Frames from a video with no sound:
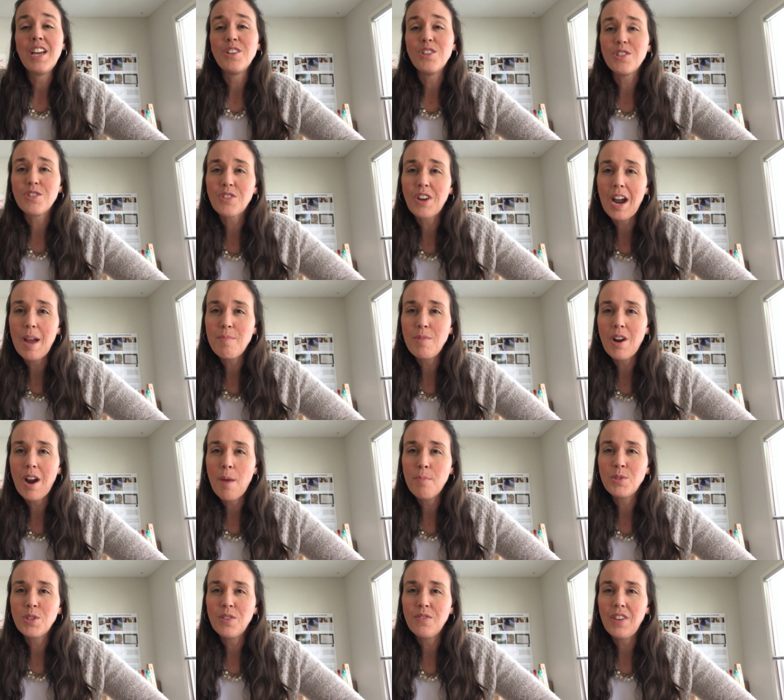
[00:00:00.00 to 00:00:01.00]
describe your
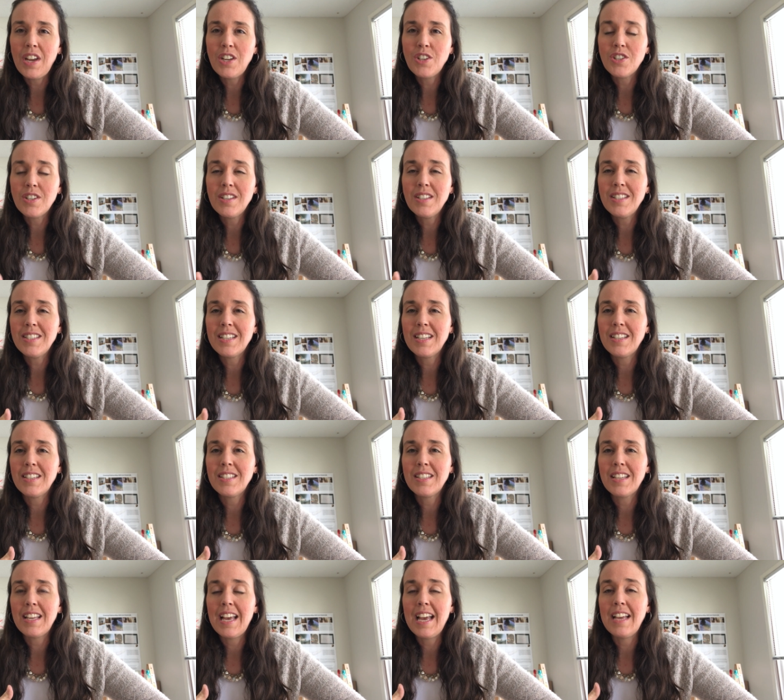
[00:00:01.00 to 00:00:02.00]
observations
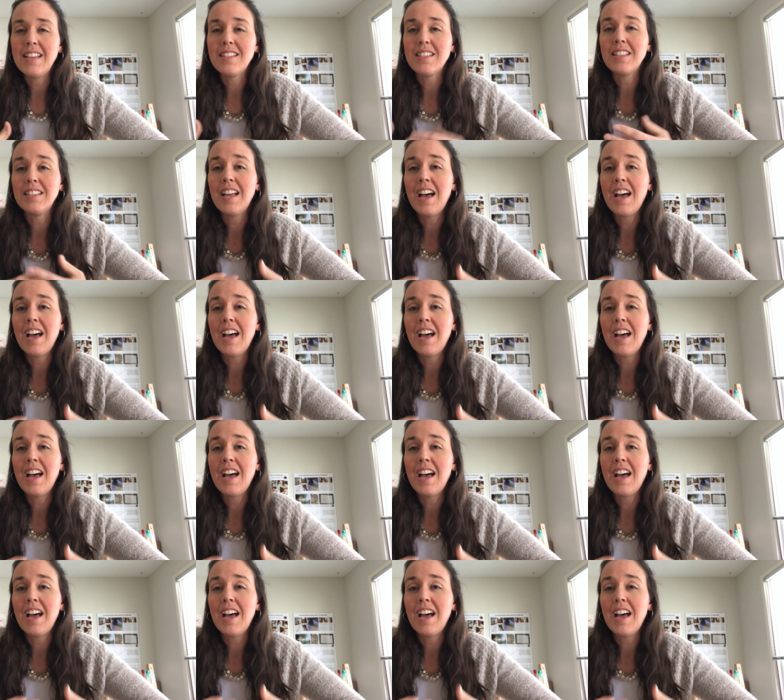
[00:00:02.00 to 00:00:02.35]
as